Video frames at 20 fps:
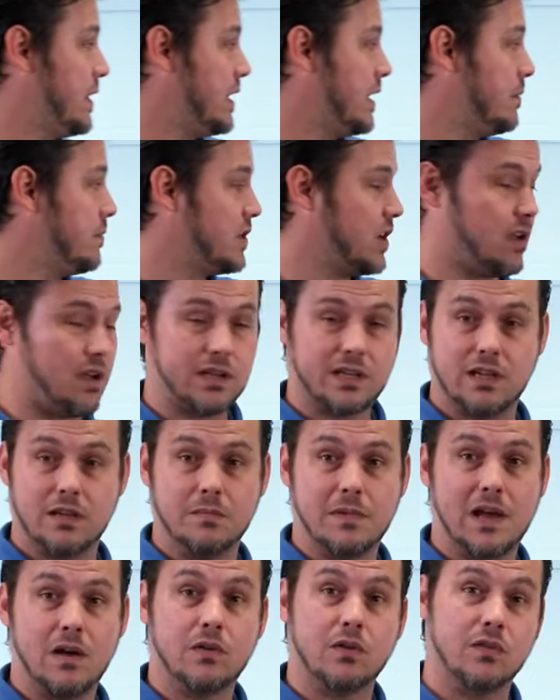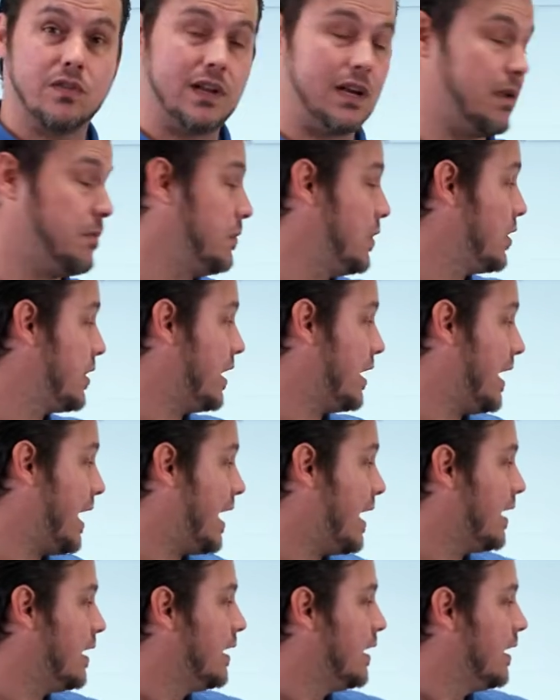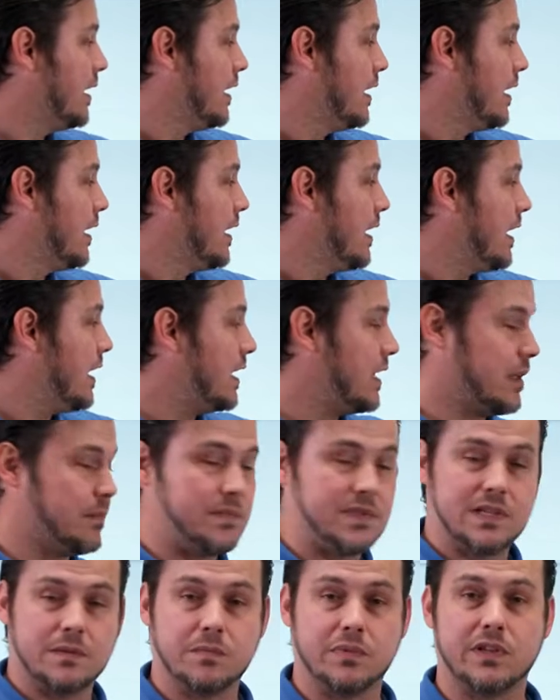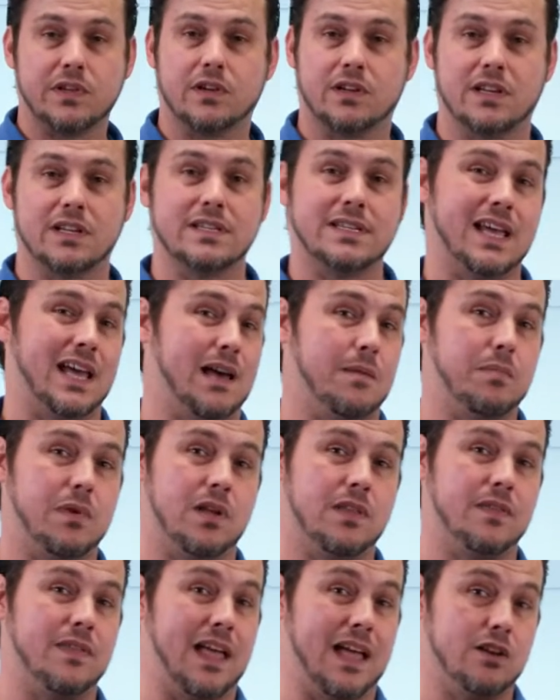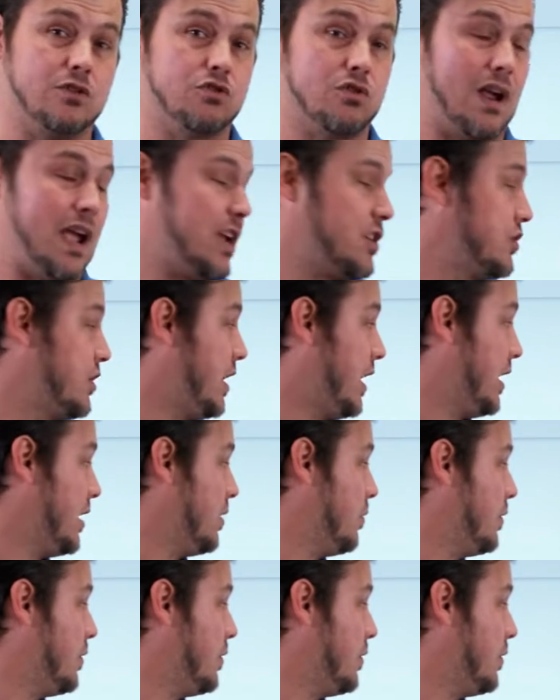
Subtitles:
that I'm talking about or that I'm looking at, and I'm simply going to tap on that trash can.